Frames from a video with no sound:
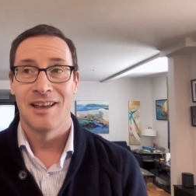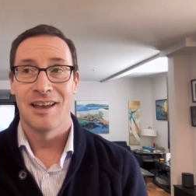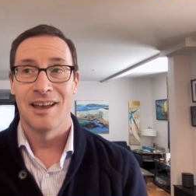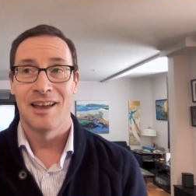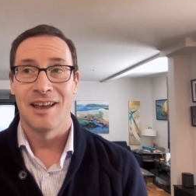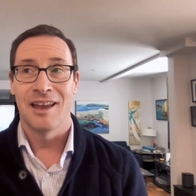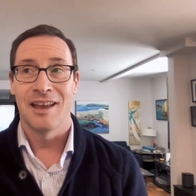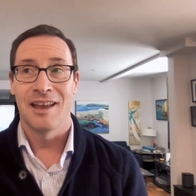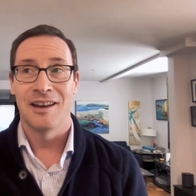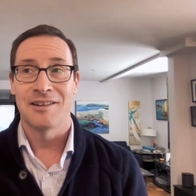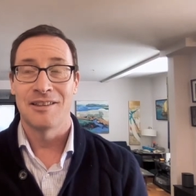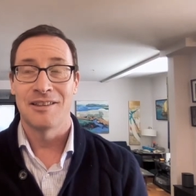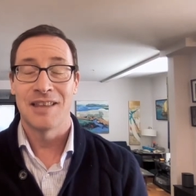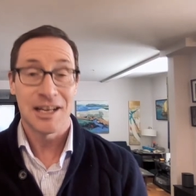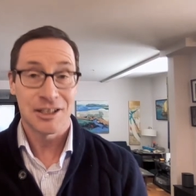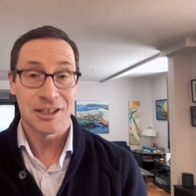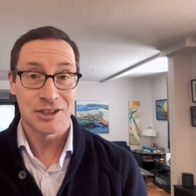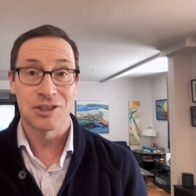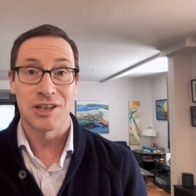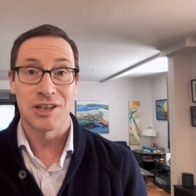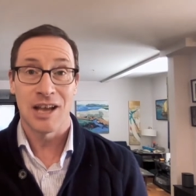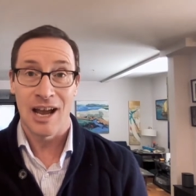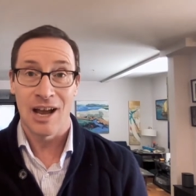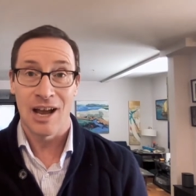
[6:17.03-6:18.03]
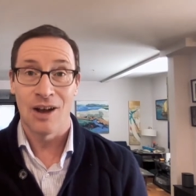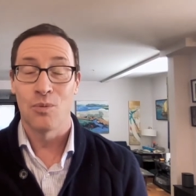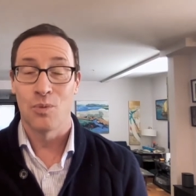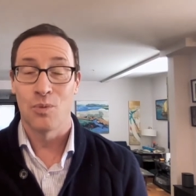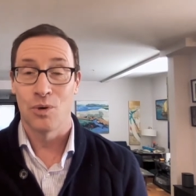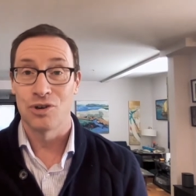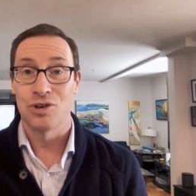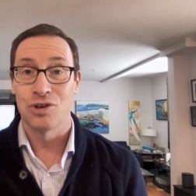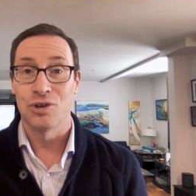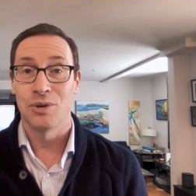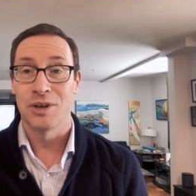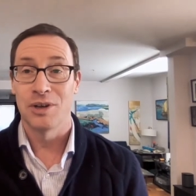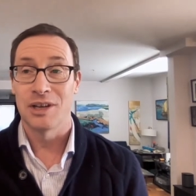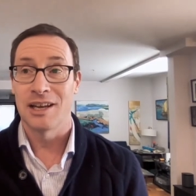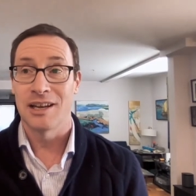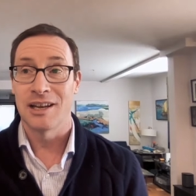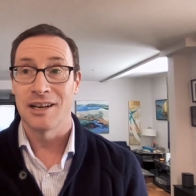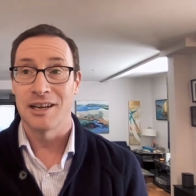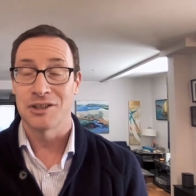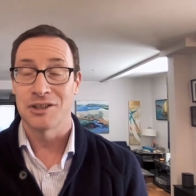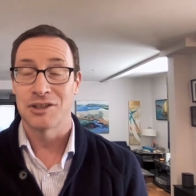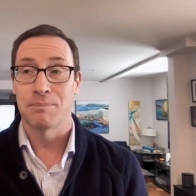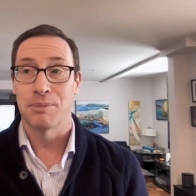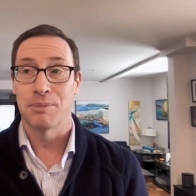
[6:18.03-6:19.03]
And that's how we're doing it
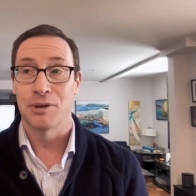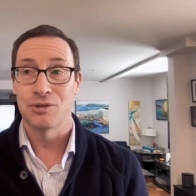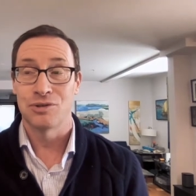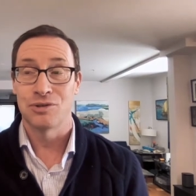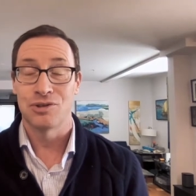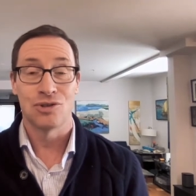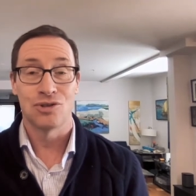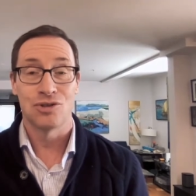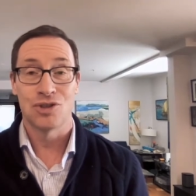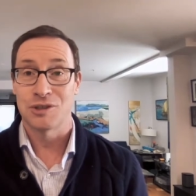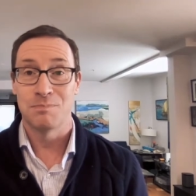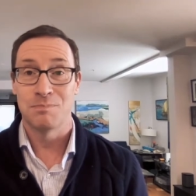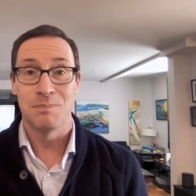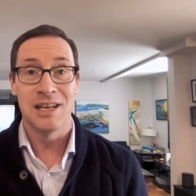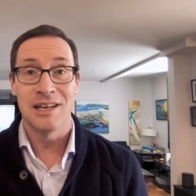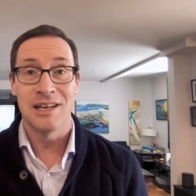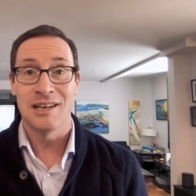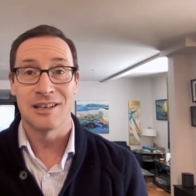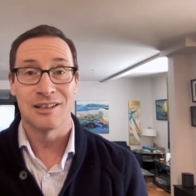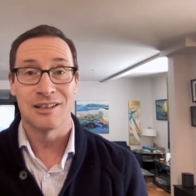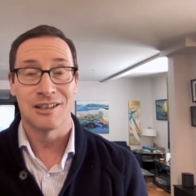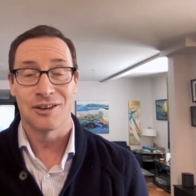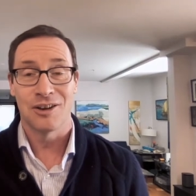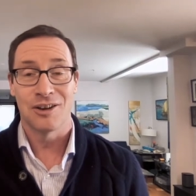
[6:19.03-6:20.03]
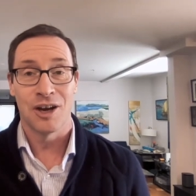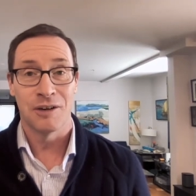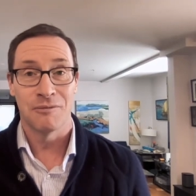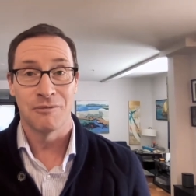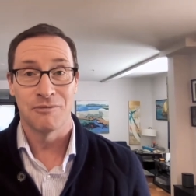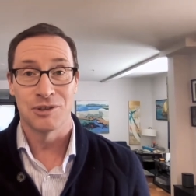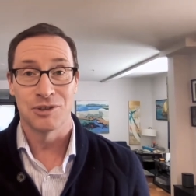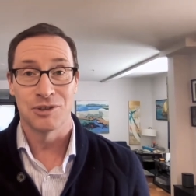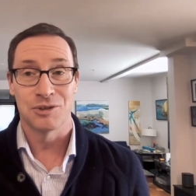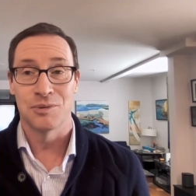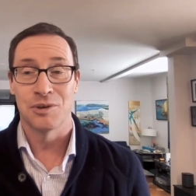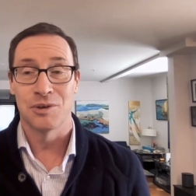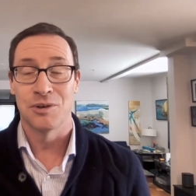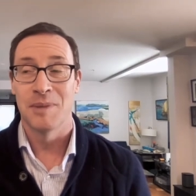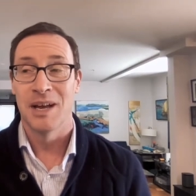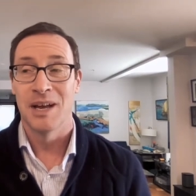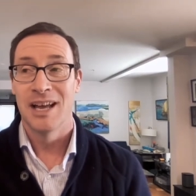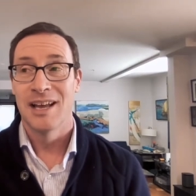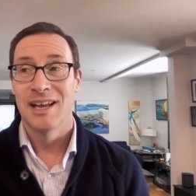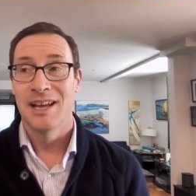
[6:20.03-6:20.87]
as opposed to just meeting in the conference room.